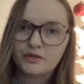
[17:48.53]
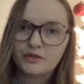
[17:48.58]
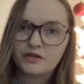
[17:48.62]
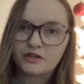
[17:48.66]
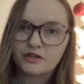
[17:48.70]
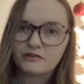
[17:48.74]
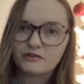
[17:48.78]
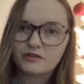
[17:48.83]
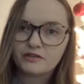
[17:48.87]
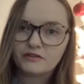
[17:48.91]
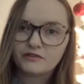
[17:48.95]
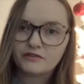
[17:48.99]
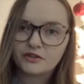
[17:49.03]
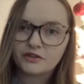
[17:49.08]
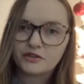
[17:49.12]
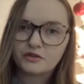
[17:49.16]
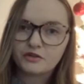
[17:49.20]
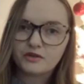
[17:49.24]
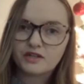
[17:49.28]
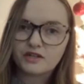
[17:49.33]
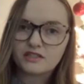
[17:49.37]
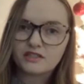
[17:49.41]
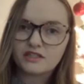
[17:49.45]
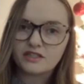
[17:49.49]
Peer
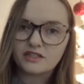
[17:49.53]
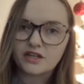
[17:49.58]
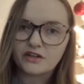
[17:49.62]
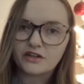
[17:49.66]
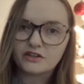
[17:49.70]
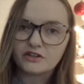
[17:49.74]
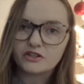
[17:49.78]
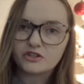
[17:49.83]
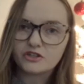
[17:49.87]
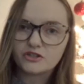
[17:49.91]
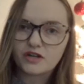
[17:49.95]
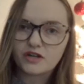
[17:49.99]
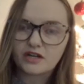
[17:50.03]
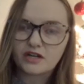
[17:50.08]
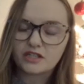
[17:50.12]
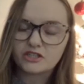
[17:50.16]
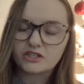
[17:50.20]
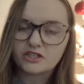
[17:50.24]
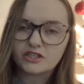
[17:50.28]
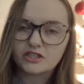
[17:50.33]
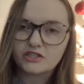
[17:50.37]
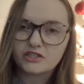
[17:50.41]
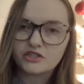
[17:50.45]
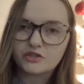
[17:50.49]
review is another
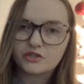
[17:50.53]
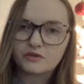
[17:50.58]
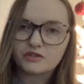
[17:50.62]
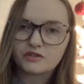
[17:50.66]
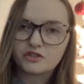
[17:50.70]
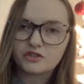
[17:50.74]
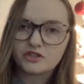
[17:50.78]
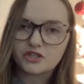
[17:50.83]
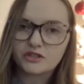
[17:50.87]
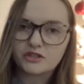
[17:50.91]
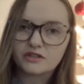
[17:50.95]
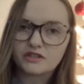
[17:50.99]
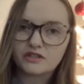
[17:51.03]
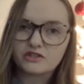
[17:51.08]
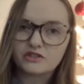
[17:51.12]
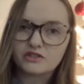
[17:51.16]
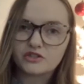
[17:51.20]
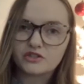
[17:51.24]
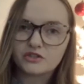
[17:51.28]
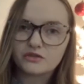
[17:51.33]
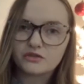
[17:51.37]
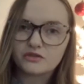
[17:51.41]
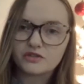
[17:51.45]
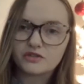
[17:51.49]
strategy to ensure that
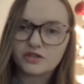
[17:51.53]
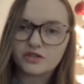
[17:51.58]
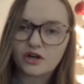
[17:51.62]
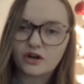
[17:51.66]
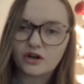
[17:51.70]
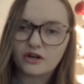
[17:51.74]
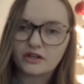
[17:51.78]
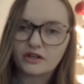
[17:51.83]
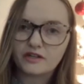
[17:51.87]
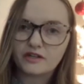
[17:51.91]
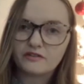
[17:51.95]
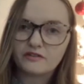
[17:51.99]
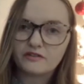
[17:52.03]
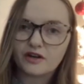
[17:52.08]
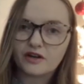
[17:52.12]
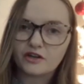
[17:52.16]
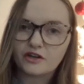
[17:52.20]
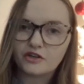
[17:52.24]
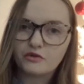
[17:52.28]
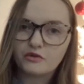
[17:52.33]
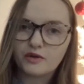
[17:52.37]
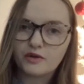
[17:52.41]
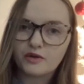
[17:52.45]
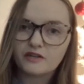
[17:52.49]
students are
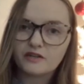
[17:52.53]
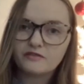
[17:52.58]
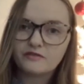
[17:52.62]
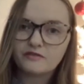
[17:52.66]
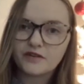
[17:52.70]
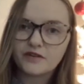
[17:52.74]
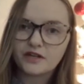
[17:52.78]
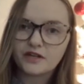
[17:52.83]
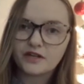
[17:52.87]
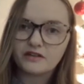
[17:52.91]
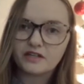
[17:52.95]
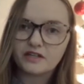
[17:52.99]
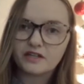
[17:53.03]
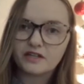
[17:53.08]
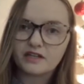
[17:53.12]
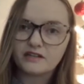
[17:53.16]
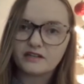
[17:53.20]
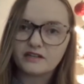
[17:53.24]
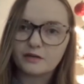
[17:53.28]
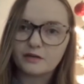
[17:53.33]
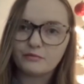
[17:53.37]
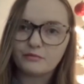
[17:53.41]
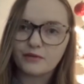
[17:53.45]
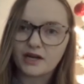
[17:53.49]
evaluated fairly
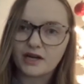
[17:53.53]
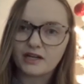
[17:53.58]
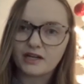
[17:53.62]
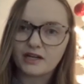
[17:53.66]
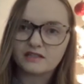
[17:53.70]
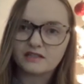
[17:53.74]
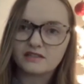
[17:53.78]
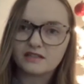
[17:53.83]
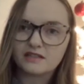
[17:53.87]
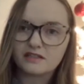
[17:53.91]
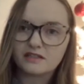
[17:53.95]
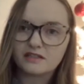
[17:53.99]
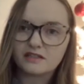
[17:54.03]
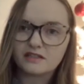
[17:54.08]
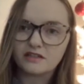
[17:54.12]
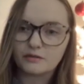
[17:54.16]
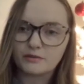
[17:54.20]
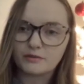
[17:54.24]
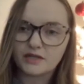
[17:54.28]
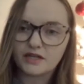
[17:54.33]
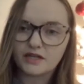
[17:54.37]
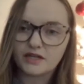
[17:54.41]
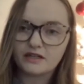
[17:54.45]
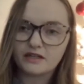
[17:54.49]
and that bias is
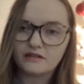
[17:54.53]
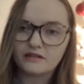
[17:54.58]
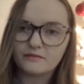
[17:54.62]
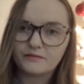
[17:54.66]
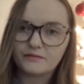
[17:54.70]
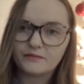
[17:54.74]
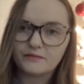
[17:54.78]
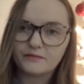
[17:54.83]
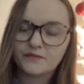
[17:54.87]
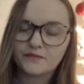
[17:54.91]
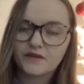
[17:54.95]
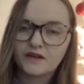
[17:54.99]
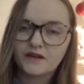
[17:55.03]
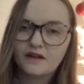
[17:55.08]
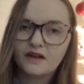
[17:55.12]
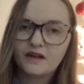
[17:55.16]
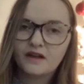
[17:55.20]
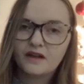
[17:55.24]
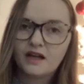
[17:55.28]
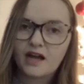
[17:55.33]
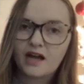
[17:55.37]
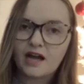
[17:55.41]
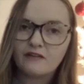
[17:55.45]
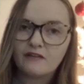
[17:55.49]
eliminated.
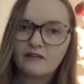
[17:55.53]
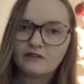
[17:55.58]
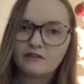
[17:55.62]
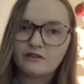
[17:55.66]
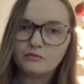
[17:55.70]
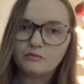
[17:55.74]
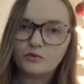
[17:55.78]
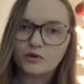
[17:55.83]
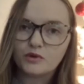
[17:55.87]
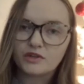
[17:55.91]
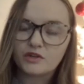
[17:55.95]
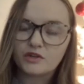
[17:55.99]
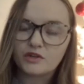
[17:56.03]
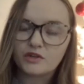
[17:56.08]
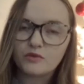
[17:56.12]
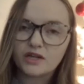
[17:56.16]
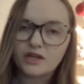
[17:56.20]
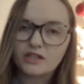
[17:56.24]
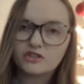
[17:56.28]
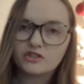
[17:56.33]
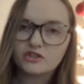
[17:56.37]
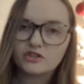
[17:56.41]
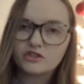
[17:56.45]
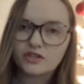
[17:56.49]
Having more than
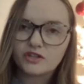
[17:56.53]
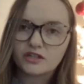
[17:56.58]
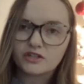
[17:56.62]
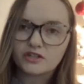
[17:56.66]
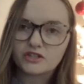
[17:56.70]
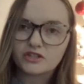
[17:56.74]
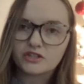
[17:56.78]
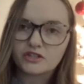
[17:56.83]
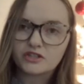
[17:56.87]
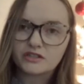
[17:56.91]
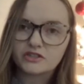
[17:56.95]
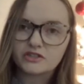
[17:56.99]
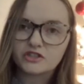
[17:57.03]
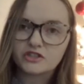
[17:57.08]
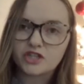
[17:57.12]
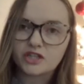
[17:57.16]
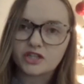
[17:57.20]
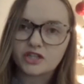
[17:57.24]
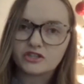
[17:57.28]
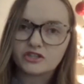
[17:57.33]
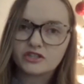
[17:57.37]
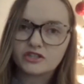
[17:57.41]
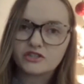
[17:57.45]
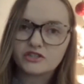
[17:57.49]
one instructor
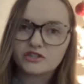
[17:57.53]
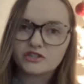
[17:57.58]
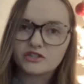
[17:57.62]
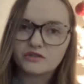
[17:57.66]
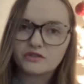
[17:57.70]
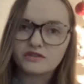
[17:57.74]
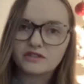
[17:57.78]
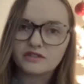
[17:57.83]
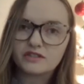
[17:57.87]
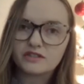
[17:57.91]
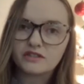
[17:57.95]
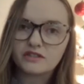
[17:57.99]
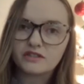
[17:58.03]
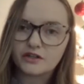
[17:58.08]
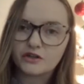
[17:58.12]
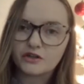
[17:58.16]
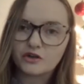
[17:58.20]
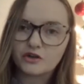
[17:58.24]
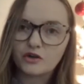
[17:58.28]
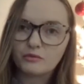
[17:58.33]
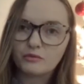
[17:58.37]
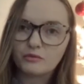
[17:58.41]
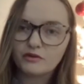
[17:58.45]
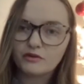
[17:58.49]
judge the student's
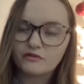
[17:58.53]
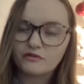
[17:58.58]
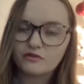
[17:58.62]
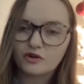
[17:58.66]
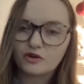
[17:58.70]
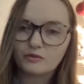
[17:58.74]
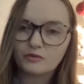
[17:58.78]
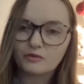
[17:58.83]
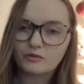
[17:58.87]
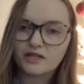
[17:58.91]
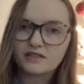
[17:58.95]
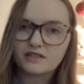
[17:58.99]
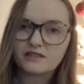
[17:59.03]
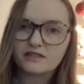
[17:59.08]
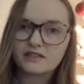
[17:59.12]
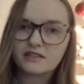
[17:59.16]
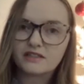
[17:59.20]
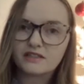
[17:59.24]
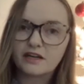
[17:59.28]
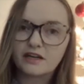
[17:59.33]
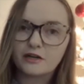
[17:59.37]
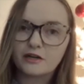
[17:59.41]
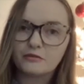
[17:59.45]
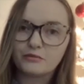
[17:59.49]
clinical
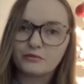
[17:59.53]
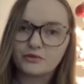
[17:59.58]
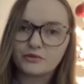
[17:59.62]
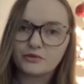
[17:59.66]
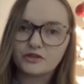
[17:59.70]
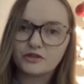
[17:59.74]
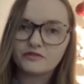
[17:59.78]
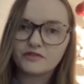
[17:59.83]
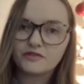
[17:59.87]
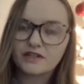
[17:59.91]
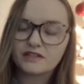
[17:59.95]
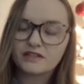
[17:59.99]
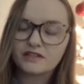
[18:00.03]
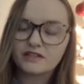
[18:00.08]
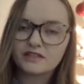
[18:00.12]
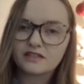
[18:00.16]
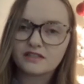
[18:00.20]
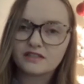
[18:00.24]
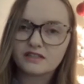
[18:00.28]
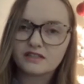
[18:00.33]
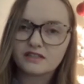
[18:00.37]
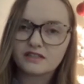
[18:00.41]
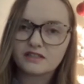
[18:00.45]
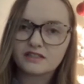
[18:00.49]
performance can improve
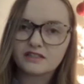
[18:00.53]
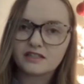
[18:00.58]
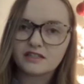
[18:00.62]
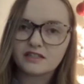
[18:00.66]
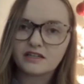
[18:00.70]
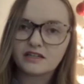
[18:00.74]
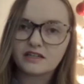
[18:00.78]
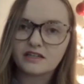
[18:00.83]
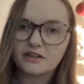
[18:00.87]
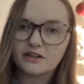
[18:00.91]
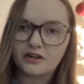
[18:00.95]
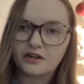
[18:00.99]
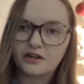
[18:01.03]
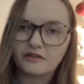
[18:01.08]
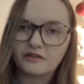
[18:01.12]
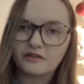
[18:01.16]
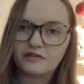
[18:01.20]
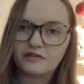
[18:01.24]
consistency in their